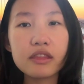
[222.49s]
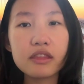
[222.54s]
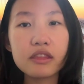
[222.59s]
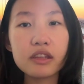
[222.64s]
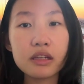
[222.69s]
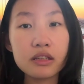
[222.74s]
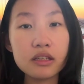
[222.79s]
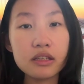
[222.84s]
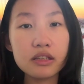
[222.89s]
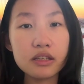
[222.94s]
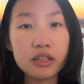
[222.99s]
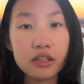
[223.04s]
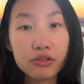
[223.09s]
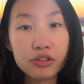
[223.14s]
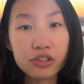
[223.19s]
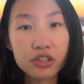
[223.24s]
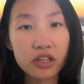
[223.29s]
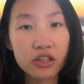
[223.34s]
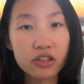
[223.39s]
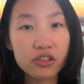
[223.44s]
the
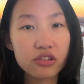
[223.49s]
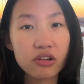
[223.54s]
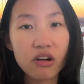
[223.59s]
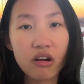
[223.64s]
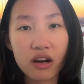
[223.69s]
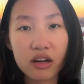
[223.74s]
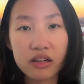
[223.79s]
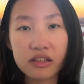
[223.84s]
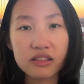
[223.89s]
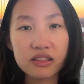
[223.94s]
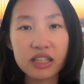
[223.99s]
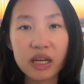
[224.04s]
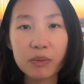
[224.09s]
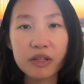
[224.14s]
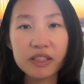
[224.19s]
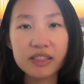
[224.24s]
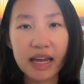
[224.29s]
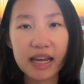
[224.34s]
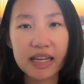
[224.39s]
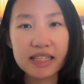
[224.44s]
users are
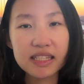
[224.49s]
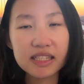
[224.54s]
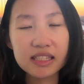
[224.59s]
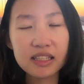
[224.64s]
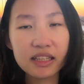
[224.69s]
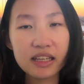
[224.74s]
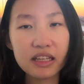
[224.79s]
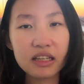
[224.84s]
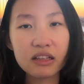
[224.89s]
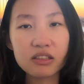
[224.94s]
simultaneously